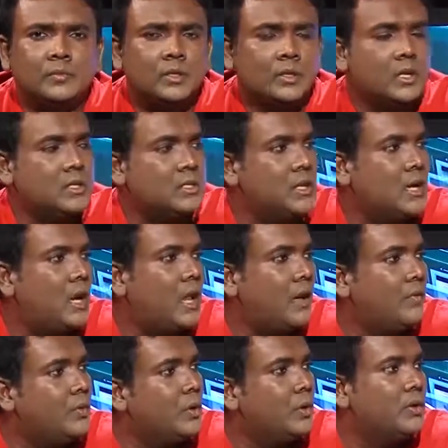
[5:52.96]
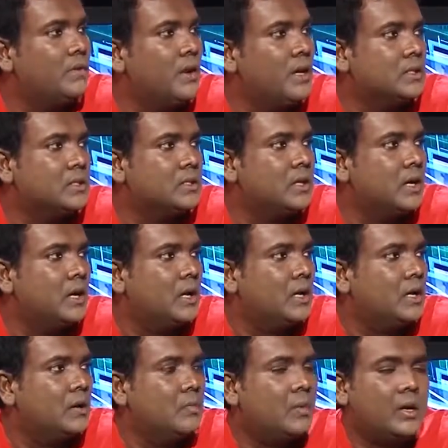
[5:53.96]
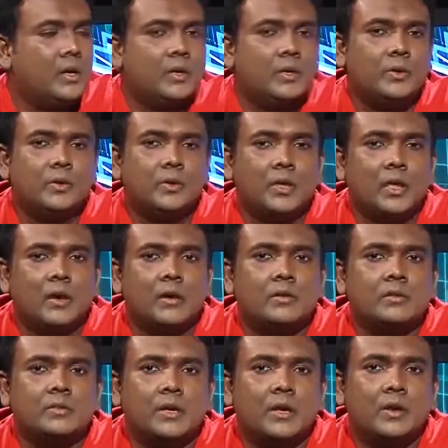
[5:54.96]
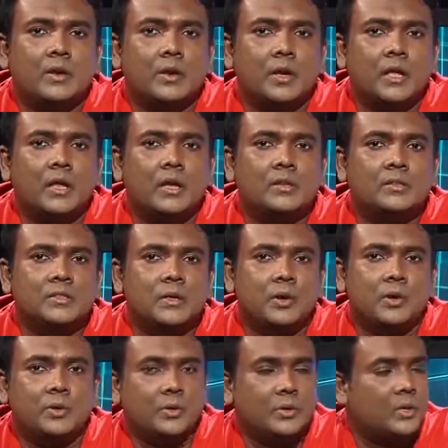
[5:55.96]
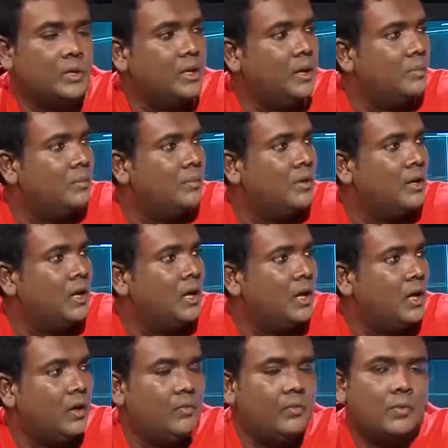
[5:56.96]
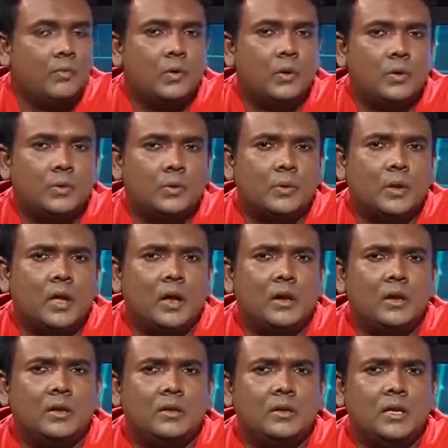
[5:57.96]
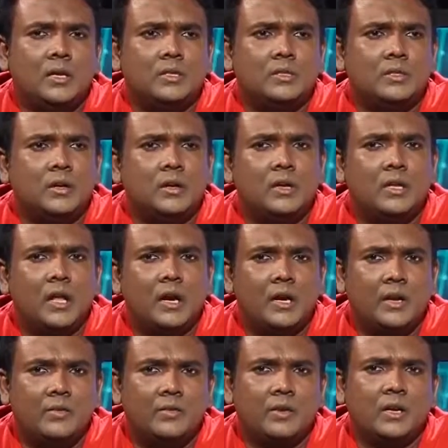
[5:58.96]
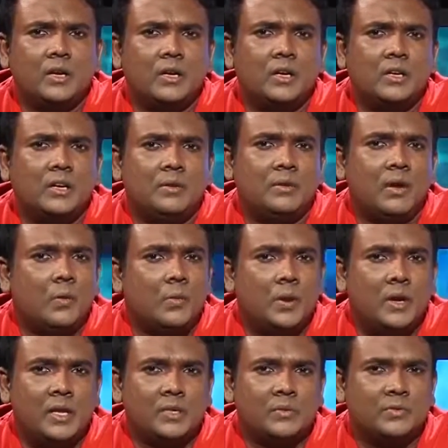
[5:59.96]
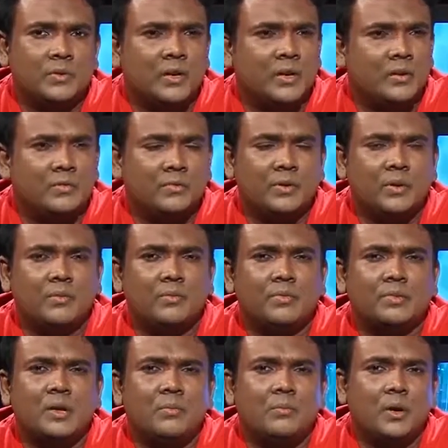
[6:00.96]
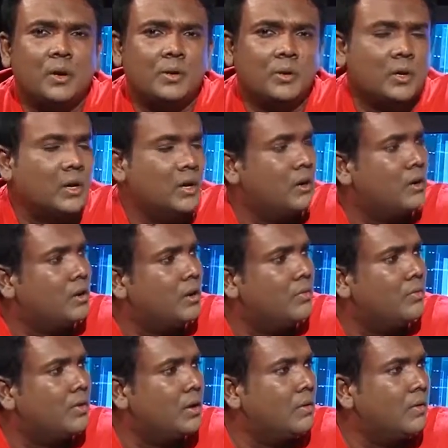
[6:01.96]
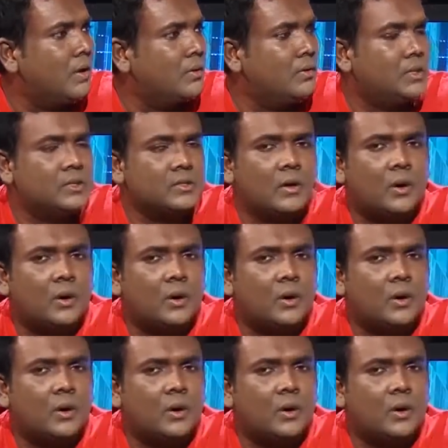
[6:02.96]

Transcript: You can still have your devices connected, but you can restrict your kids, control them if you want to. And it's not that difficult nowadays for someone to configure one of these